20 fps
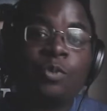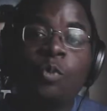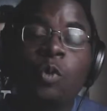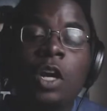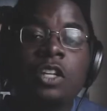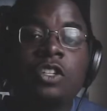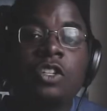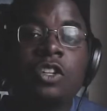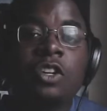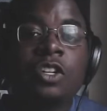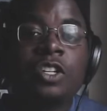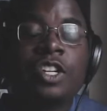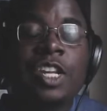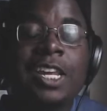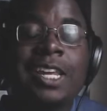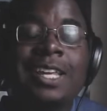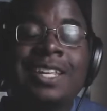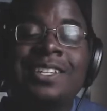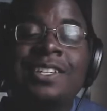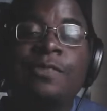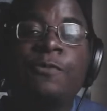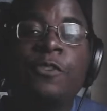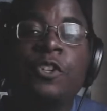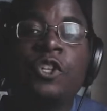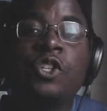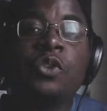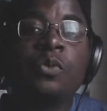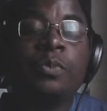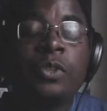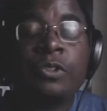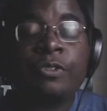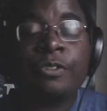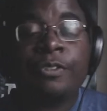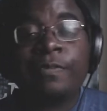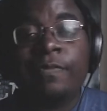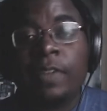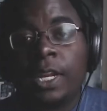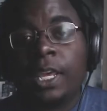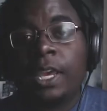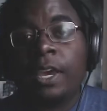Rockstar Chains official music
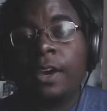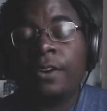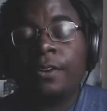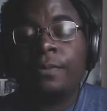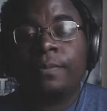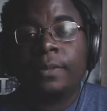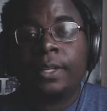video.